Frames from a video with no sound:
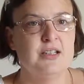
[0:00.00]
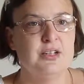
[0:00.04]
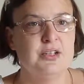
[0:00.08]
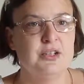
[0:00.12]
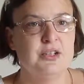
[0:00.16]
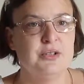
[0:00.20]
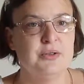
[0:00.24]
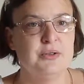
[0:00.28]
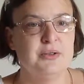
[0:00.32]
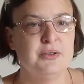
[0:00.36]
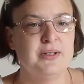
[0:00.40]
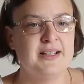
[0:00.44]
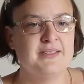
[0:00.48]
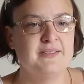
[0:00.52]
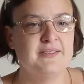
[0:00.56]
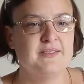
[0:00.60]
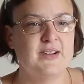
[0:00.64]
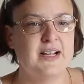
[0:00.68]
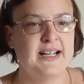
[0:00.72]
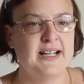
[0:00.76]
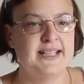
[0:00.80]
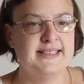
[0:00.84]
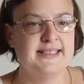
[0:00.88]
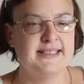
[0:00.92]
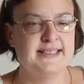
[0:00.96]
who
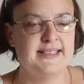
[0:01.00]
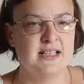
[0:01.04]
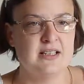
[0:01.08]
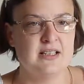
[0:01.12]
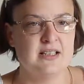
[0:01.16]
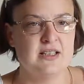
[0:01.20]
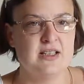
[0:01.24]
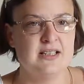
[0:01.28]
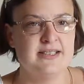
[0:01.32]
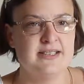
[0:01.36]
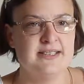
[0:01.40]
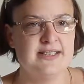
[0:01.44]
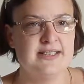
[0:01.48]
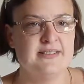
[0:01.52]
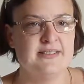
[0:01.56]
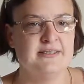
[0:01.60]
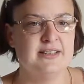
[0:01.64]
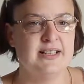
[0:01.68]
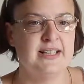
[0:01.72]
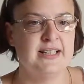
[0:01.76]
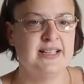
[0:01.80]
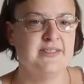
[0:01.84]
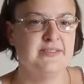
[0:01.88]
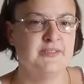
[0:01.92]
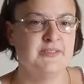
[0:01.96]
advised that I got a debt
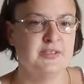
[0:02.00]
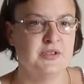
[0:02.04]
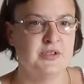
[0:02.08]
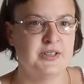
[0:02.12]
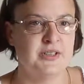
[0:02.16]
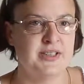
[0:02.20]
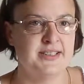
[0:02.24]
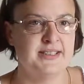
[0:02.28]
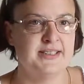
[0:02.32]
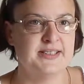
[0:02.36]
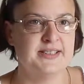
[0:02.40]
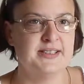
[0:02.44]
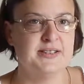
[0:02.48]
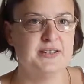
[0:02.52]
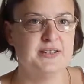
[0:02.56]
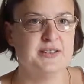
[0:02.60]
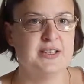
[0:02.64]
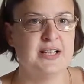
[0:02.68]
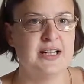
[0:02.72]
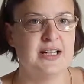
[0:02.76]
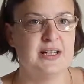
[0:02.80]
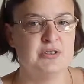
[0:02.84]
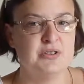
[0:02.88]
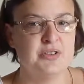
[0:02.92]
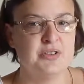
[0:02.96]
relief order to
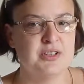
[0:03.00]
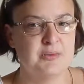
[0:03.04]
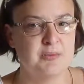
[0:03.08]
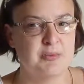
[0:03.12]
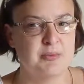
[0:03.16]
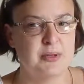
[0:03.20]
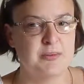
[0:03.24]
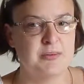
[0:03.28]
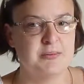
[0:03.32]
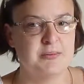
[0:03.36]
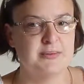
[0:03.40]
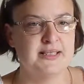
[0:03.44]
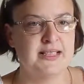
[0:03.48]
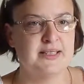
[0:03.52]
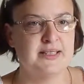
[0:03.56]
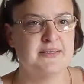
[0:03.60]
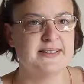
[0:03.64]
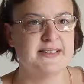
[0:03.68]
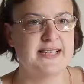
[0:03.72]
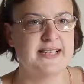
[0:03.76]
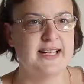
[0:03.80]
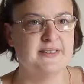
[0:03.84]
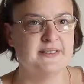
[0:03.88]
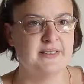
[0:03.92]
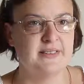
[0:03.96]
sort out all the problems I
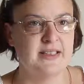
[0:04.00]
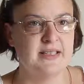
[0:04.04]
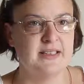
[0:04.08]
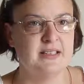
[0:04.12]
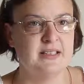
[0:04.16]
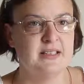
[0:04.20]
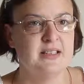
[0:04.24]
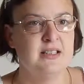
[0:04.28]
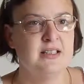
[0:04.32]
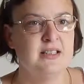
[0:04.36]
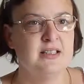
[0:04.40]
was having,